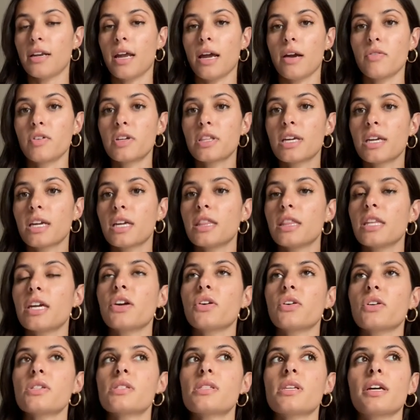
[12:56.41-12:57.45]
Everything in
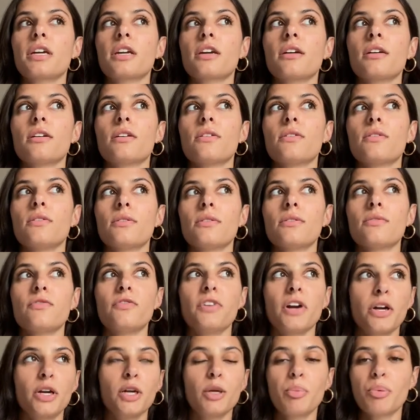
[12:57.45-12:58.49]
there is like very